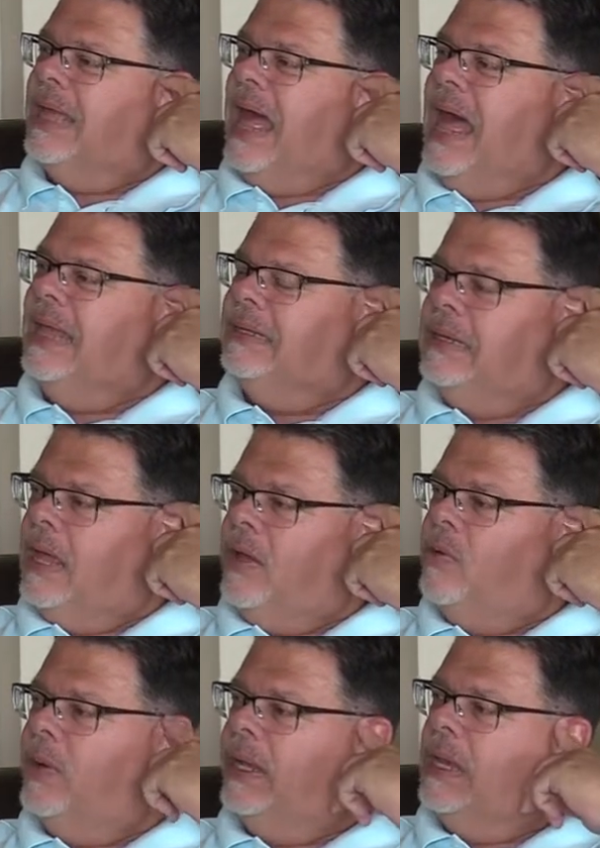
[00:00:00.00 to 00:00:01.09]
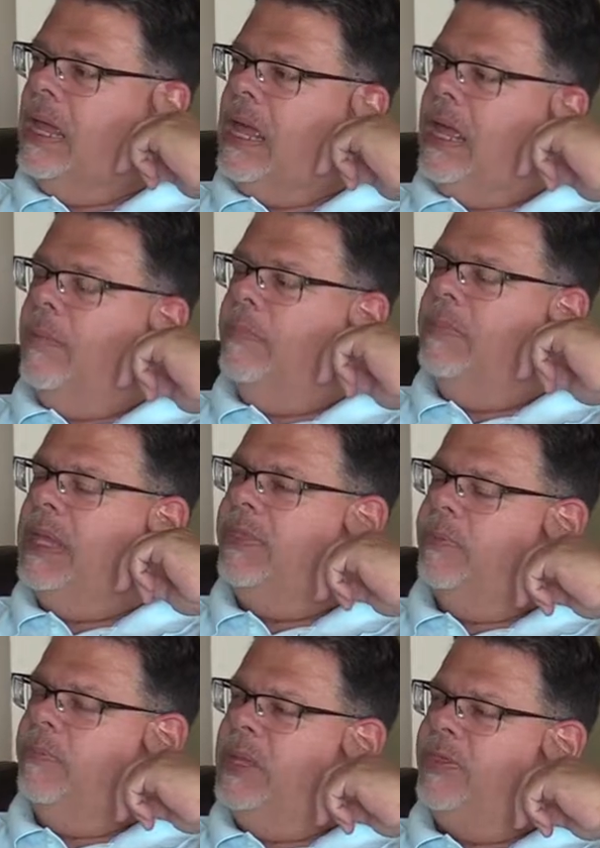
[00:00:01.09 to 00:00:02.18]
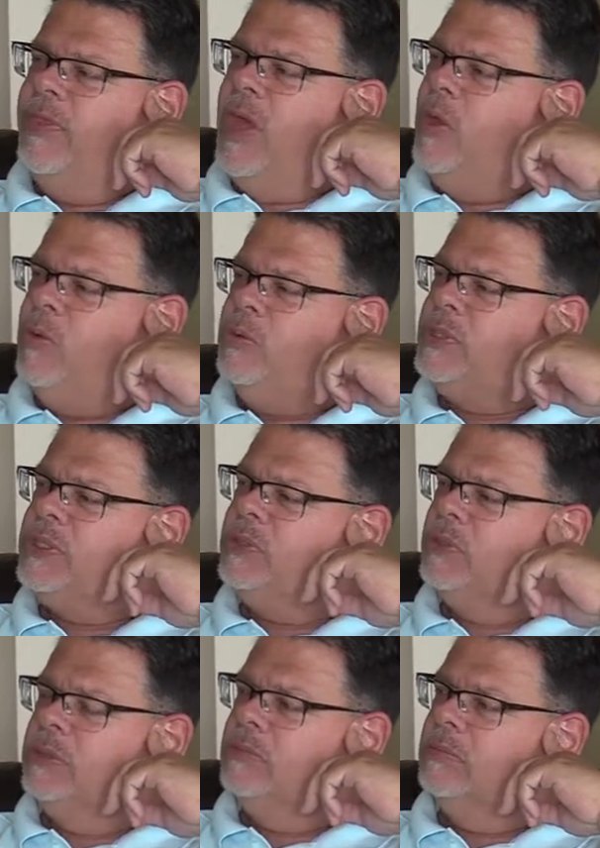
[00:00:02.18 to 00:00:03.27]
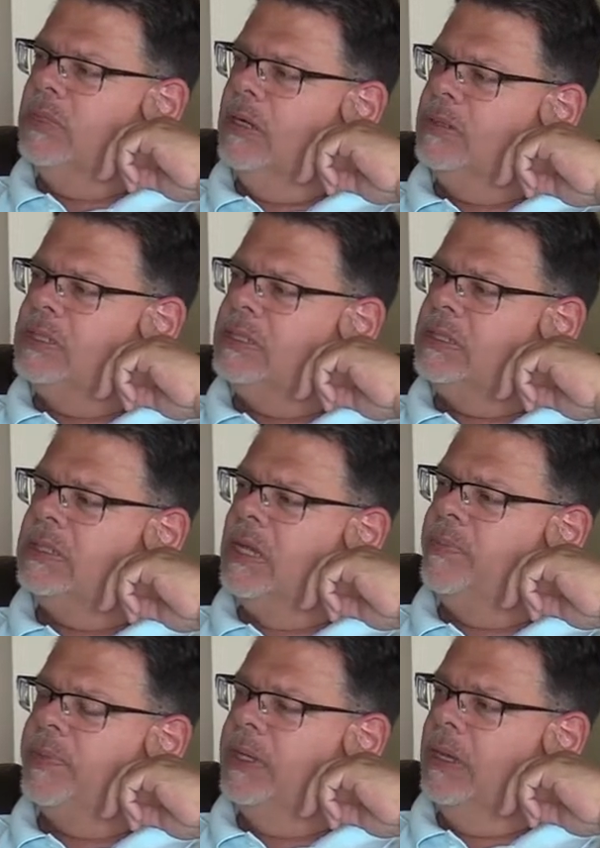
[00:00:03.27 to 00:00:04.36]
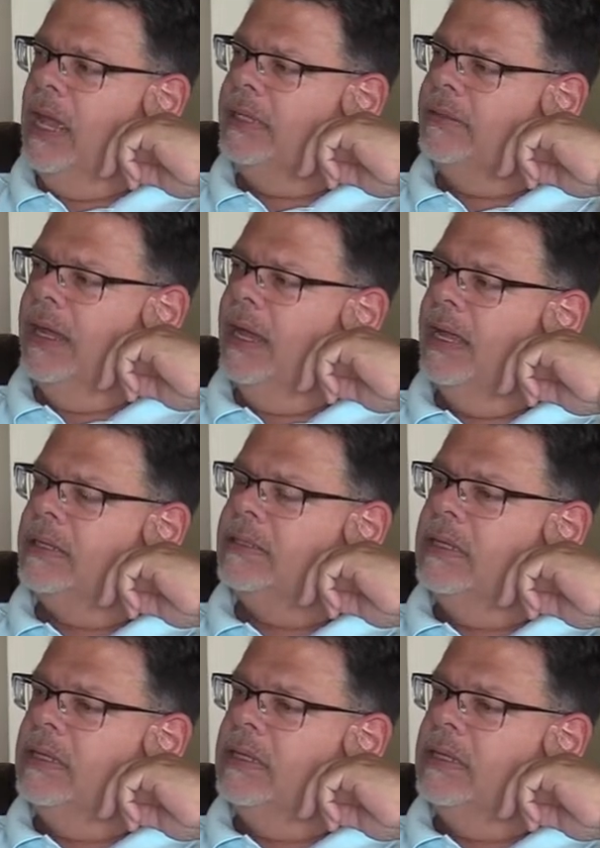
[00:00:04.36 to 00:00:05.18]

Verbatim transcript: open for a little while each. Mythos or something like that.